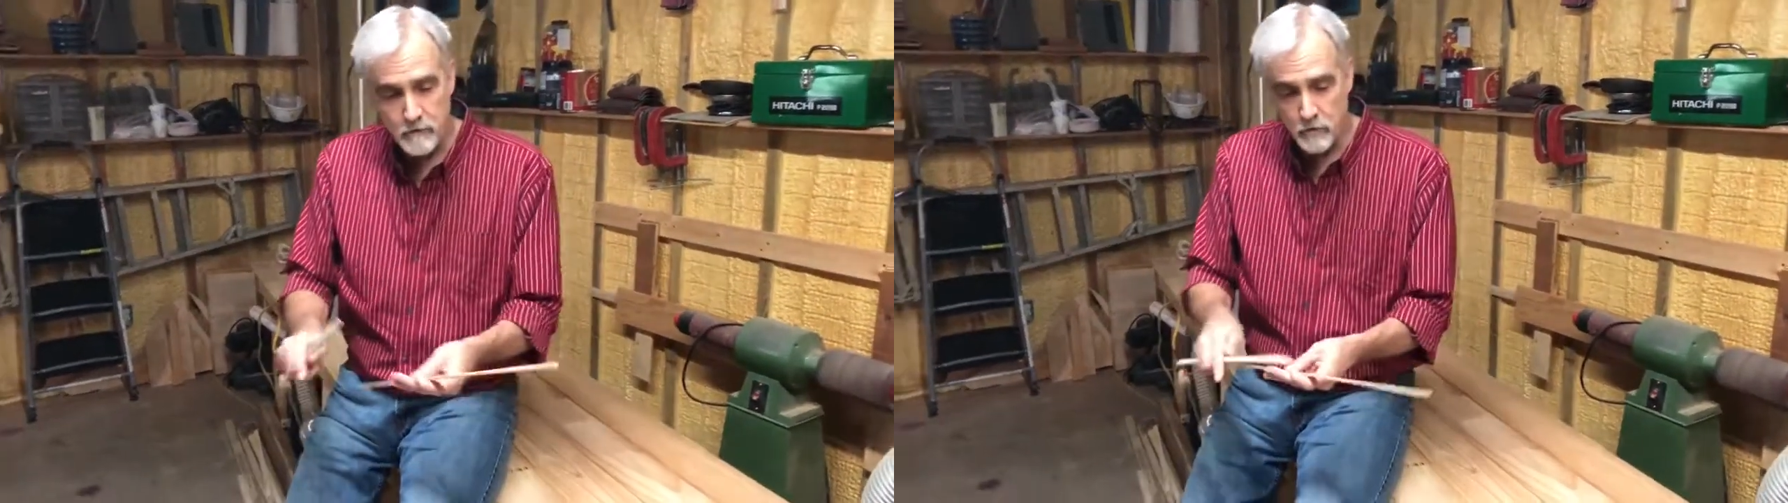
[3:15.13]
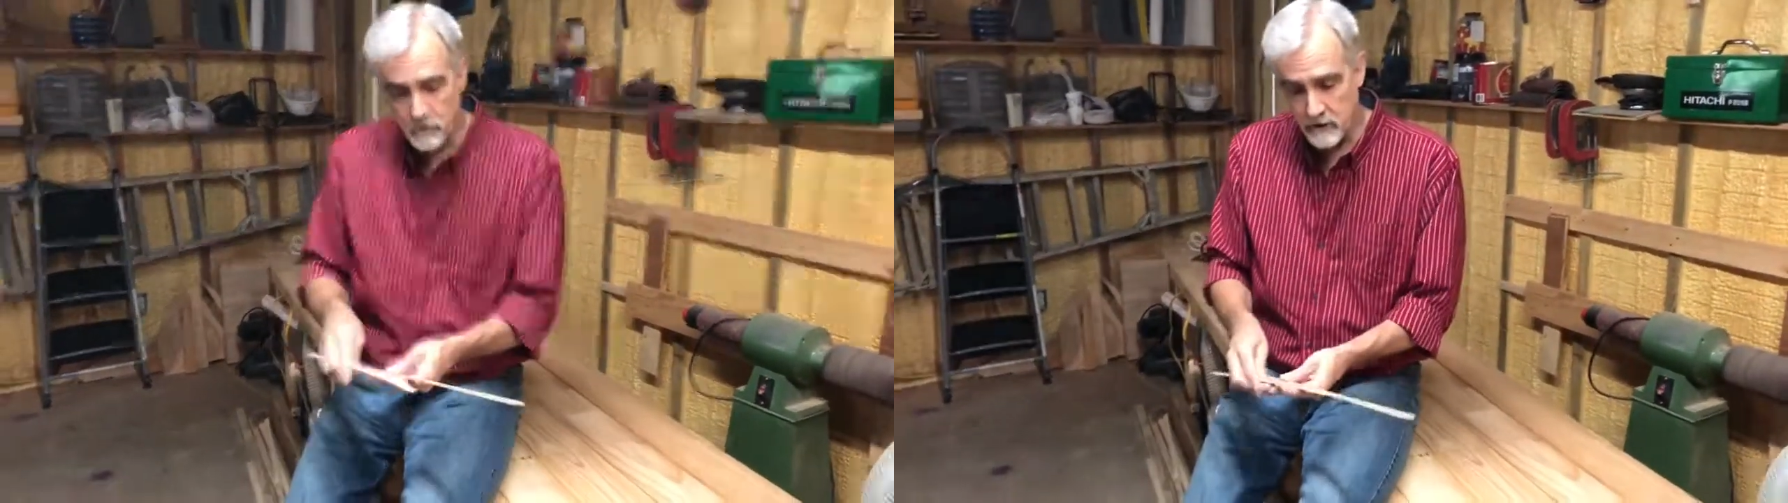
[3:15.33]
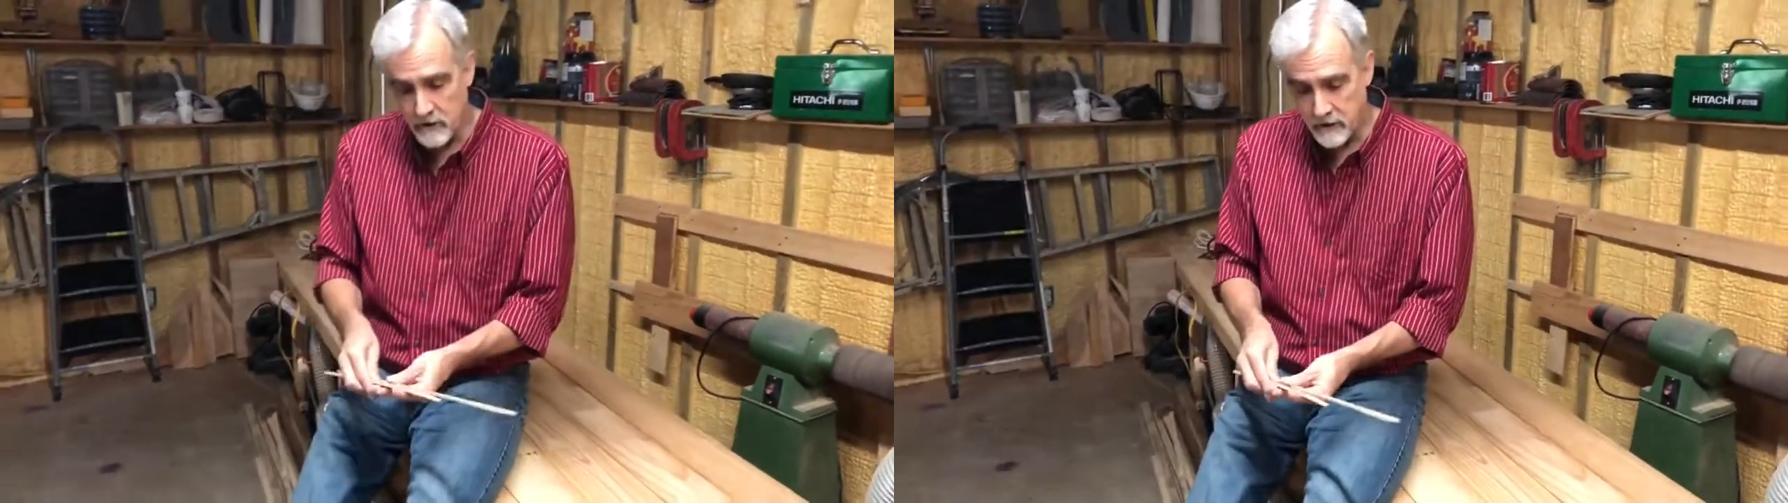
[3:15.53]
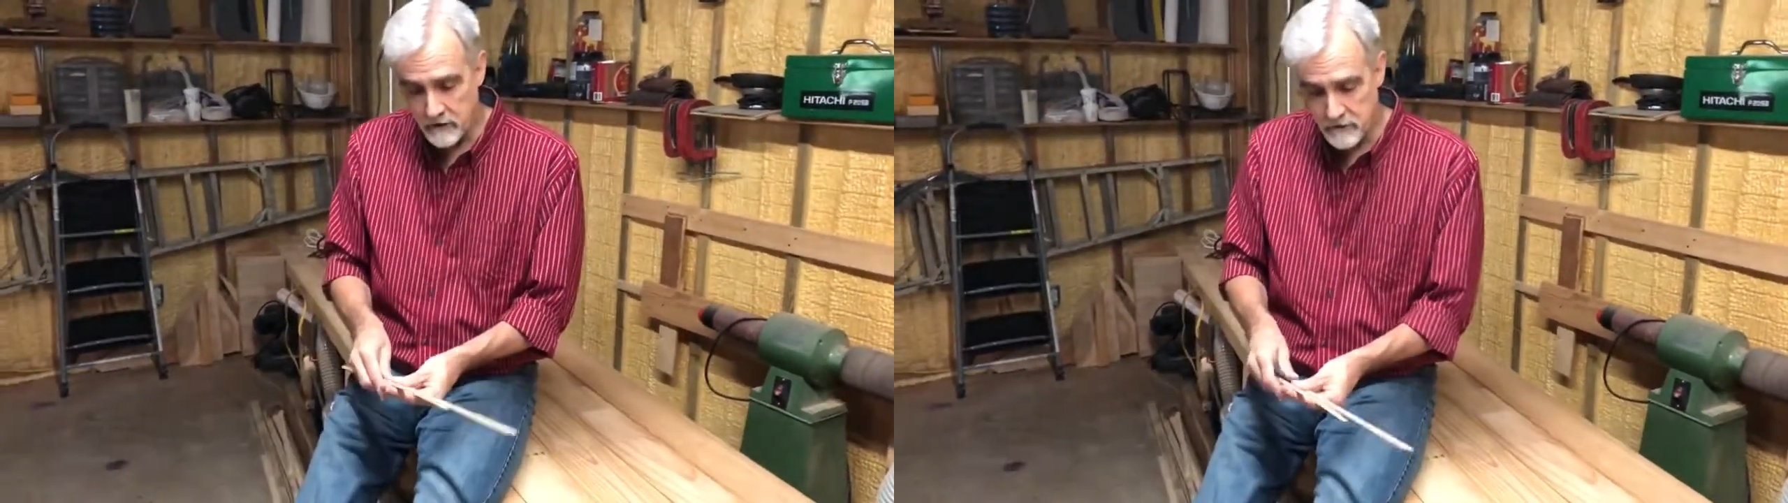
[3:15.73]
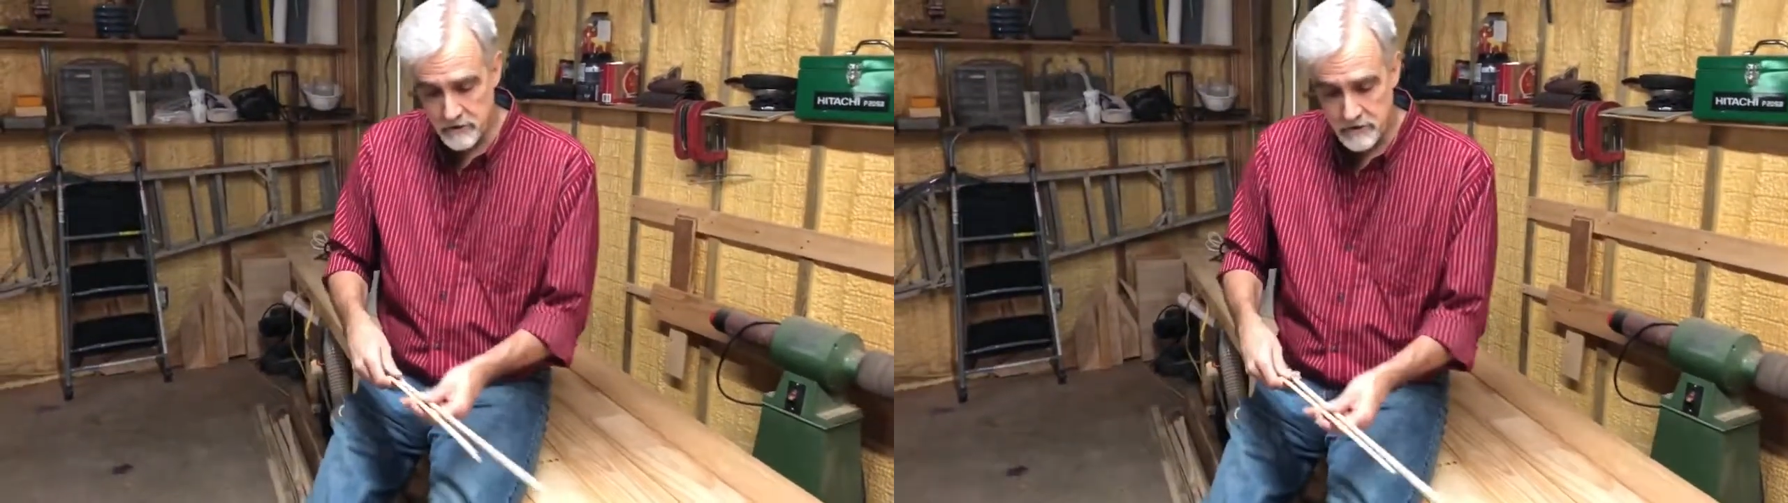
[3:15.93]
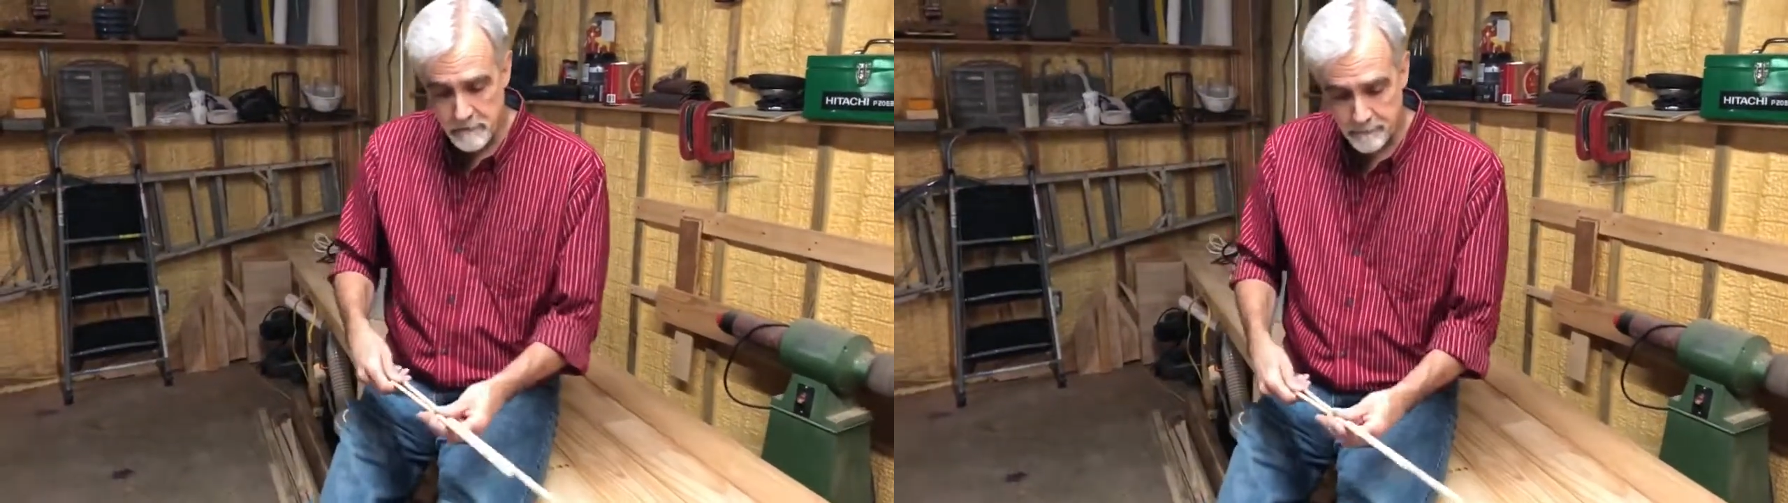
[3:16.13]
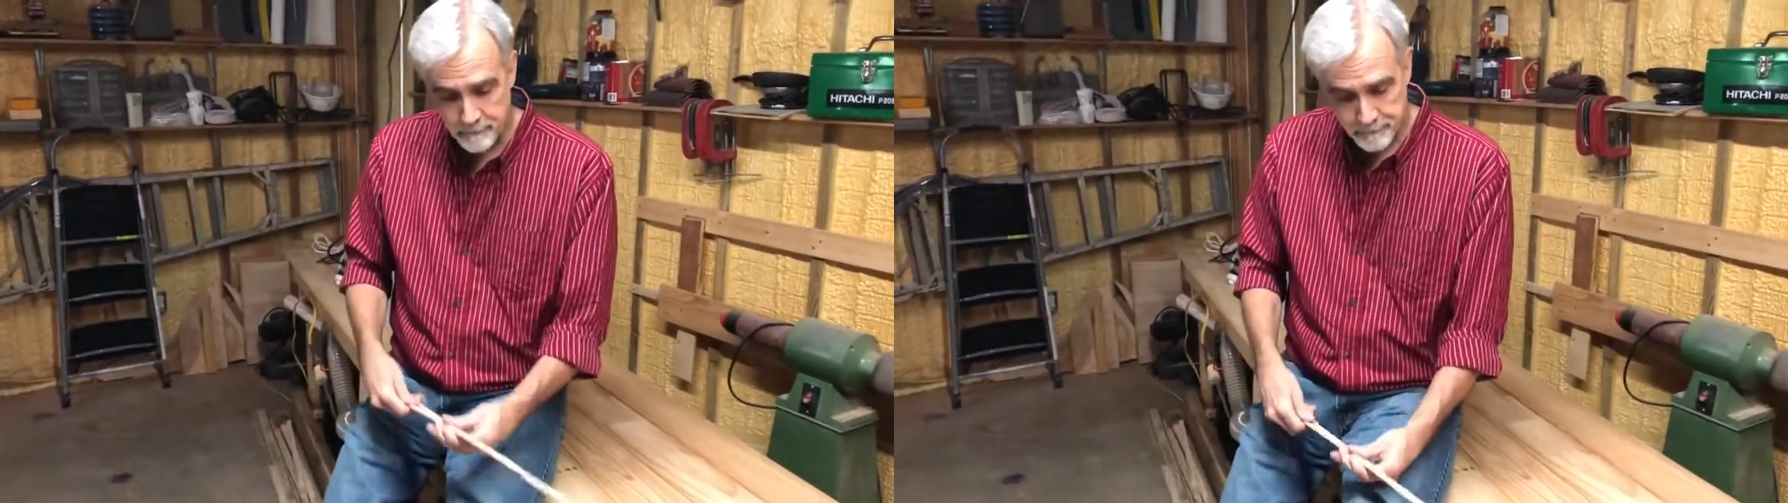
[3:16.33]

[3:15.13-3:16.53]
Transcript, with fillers: for is